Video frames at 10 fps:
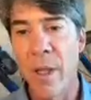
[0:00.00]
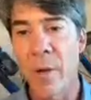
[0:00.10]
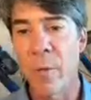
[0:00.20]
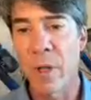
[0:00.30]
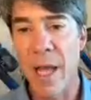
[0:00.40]

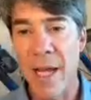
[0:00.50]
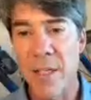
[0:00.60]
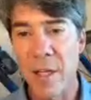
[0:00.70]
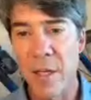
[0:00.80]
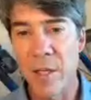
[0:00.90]
it
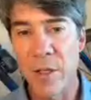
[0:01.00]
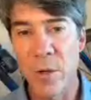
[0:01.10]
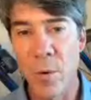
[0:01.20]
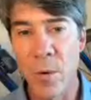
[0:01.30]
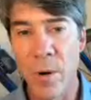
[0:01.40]
relies on
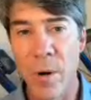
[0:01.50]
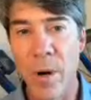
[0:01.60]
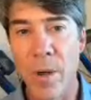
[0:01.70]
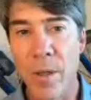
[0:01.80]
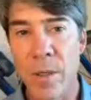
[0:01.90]

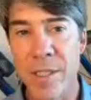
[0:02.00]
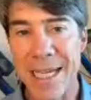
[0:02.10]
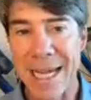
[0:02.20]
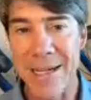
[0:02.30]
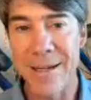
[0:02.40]
your
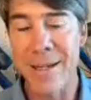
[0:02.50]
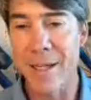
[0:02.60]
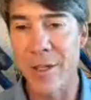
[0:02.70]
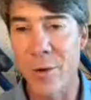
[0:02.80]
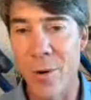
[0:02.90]
data
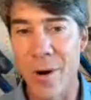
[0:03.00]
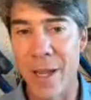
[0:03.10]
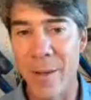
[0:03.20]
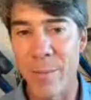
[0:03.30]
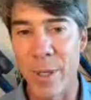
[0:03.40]
and your
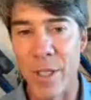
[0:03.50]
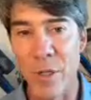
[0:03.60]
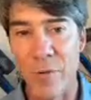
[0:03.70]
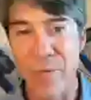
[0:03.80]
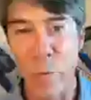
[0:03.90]
input.
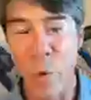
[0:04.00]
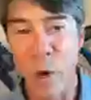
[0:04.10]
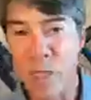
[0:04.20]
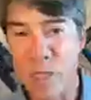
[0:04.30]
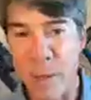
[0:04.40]
So, if you
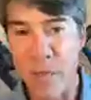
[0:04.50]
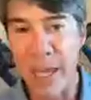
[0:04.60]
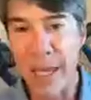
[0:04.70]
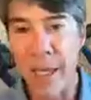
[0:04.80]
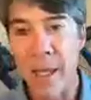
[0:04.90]
want
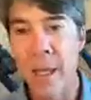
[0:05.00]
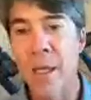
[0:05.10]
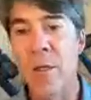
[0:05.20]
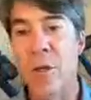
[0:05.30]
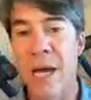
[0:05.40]
something,
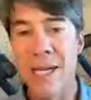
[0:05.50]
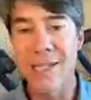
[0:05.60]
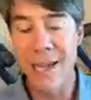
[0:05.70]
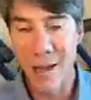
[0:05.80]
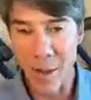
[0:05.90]
you got to
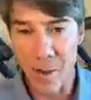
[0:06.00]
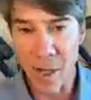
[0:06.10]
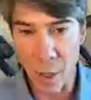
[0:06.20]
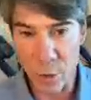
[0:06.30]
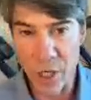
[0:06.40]
tell
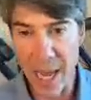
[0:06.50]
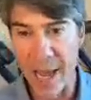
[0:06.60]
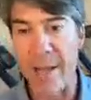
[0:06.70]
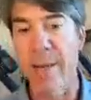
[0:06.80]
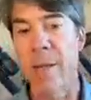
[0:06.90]
Coach
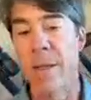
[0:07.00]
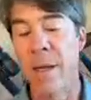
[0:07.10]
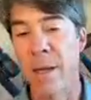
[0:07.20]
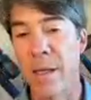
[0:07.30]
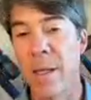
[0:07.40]

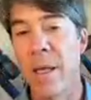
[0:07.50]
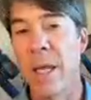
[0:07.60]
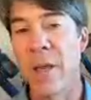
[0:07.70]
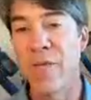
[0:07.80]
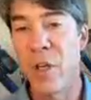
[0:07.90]
Uh,
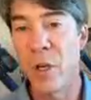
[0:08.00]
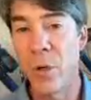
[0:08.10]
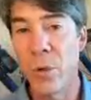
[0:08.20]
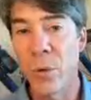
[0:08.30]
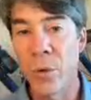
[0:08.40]
if
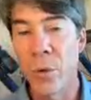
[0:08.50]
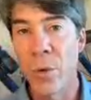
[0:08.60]
you